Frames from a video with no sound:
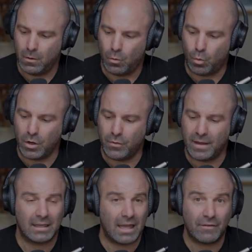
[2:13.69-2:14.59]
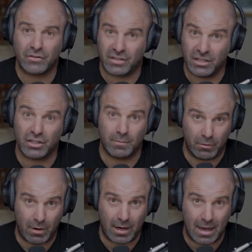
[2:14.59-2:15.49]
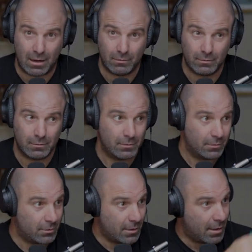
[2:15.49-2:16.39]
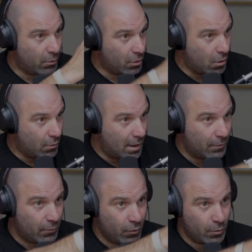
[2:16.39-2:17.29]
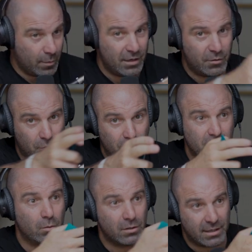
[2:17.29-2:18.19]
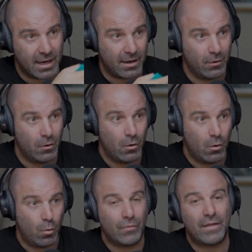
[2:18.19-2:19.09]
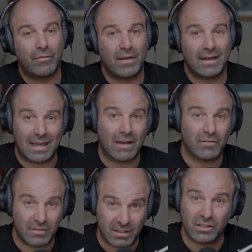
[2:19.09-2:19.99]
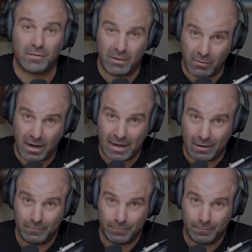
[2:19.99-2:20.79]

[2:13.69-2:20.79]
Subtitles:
What do you think life is teaching me right now? So then we'll go around the room, and each person will say what they think life is teaching me right now.